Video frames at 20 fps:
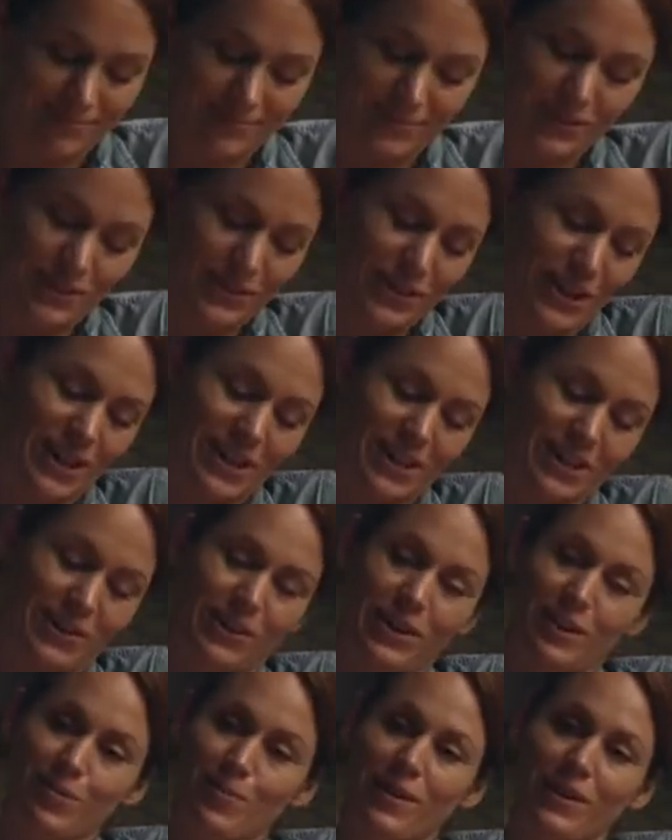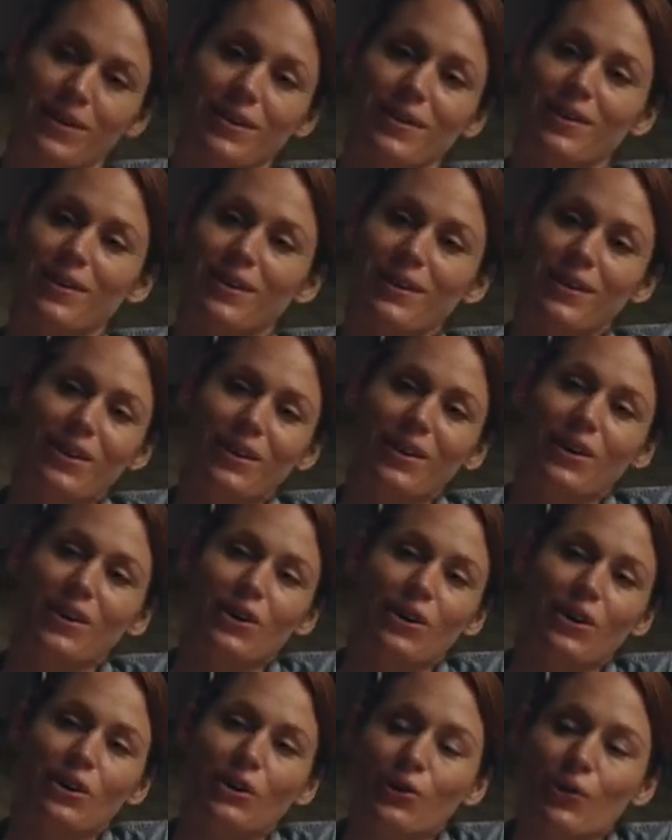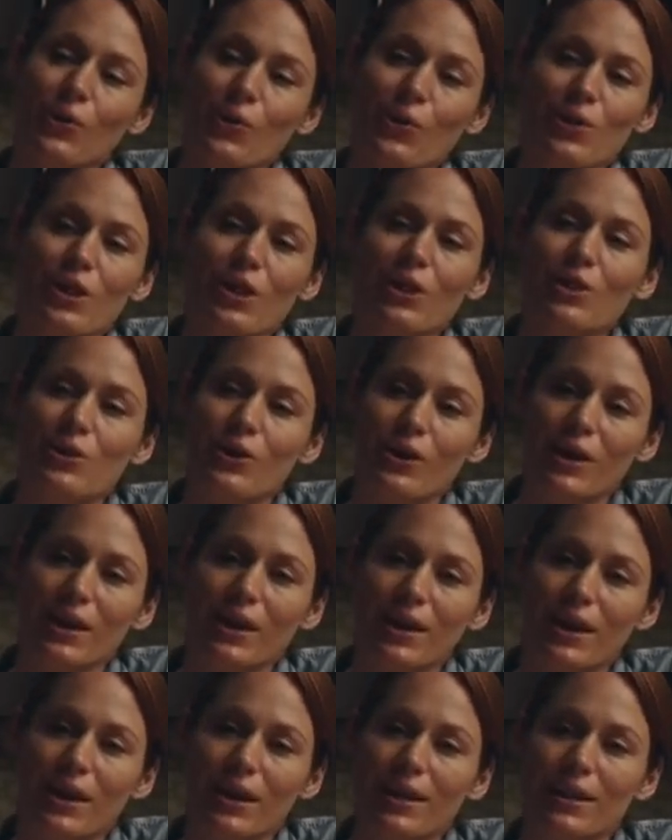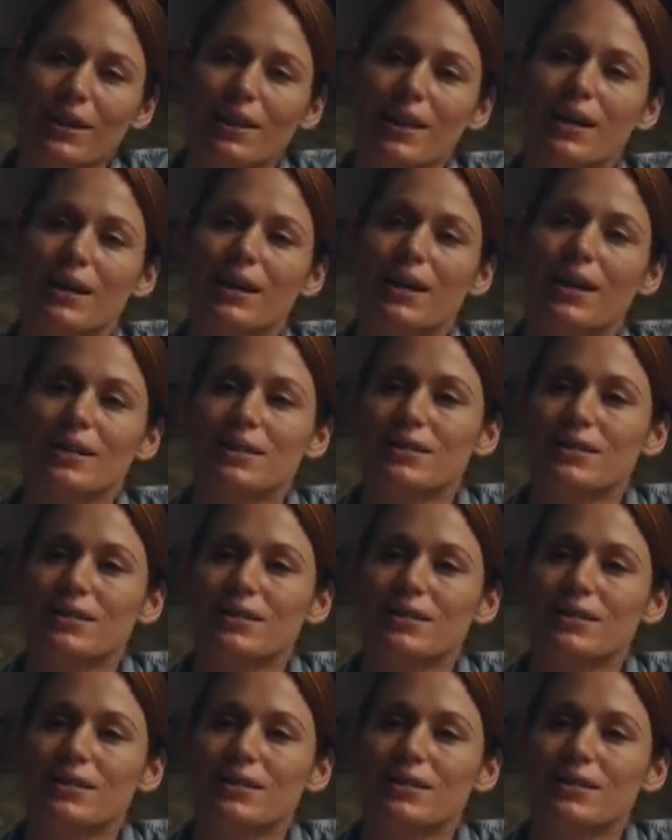You're not hearing me. You're only looking at it like a